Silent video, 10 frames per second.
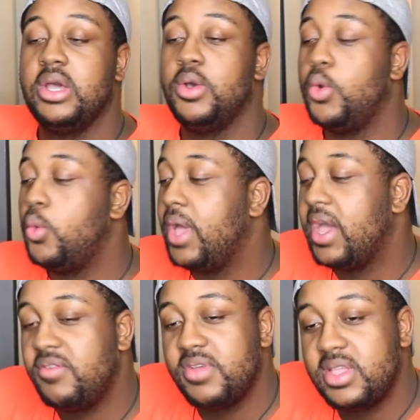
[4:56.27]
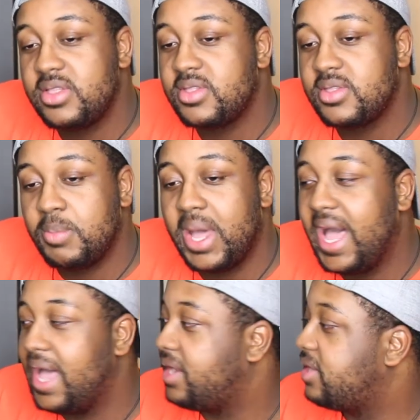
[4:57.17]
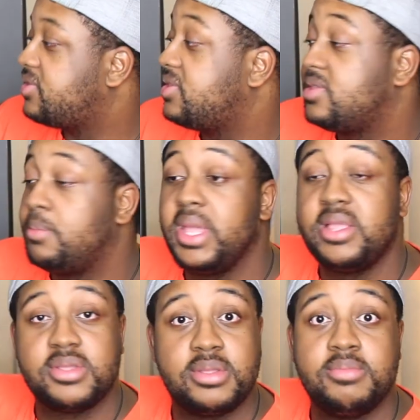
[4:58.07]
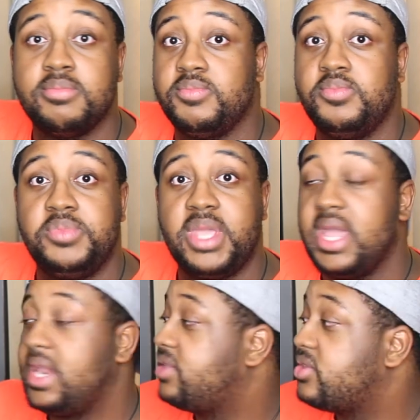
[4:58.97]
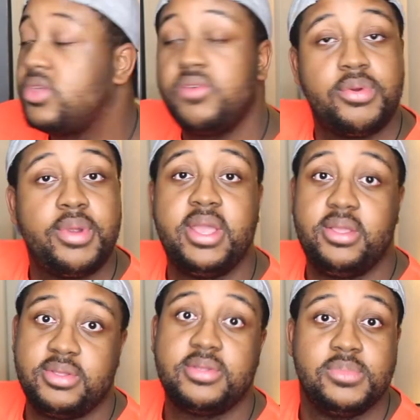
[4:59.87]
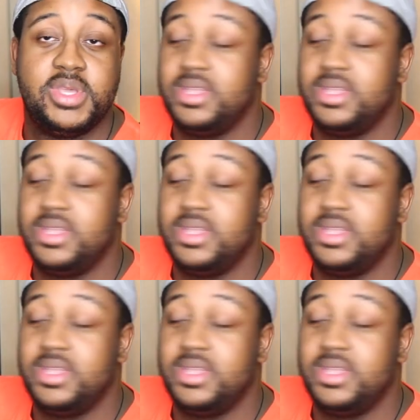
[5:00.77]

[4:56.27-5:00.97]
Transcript: whoever is behind this is amazing. Okay, they deserve a raise.